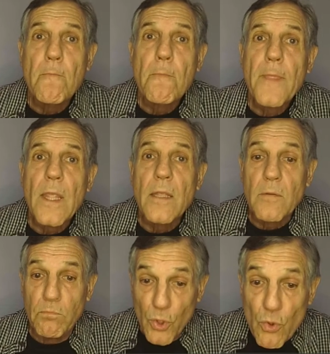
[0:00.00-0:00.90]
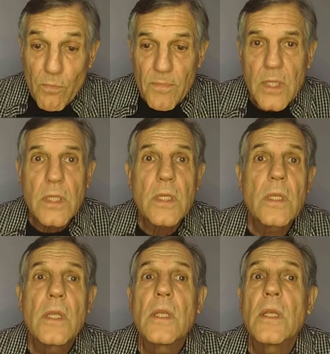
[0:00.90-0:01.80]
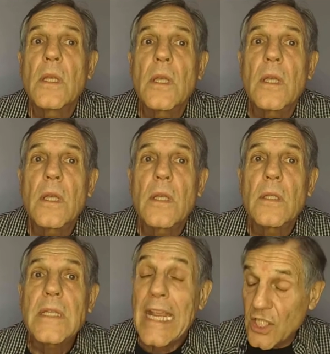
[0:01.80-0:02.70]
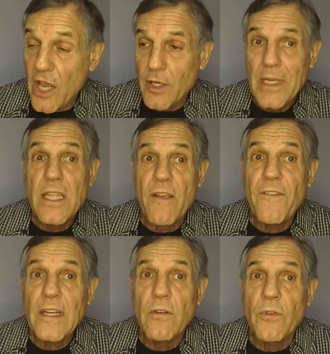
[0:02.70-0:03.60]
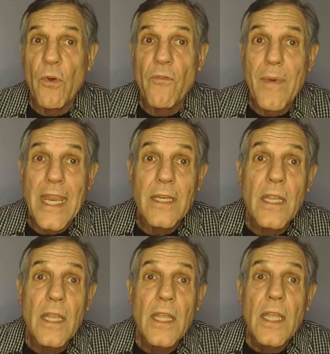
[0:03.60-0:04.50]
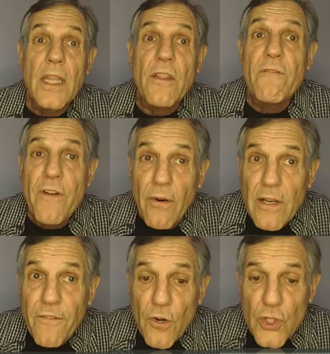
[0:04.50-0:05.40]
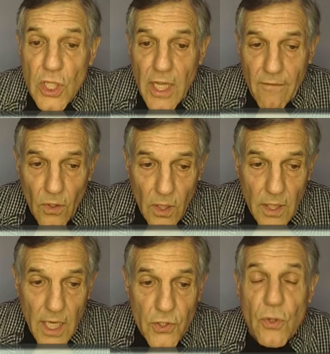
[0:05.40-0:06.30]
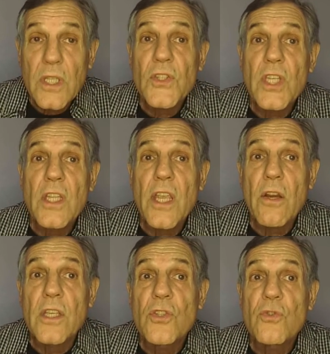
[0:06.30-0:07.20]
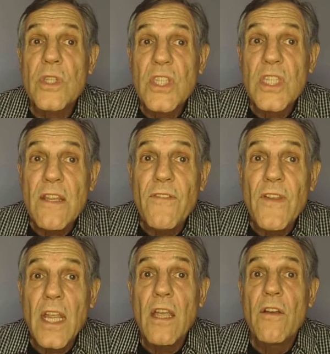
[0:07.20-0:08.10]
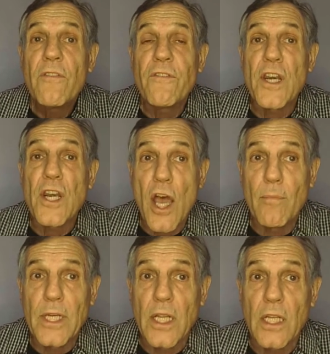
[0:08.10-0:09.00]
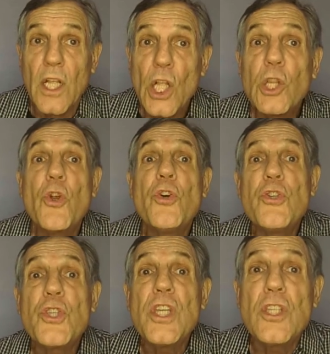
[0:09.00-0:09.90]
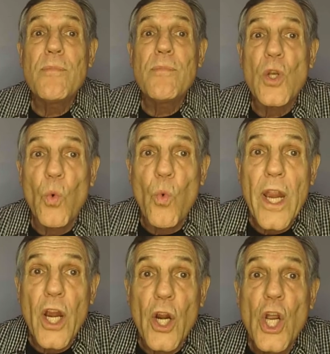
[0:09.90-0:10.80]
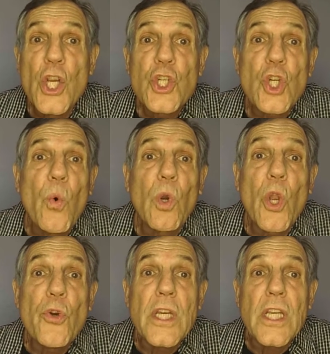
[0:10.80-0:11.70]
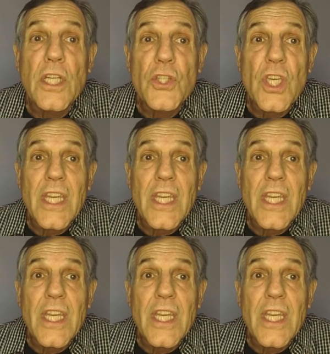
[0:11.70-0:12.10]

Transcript: Bloom's taxonomy, the affective domain. The very first level, as you can see there, is receiving phenomena. Learners need to aware, show willingness to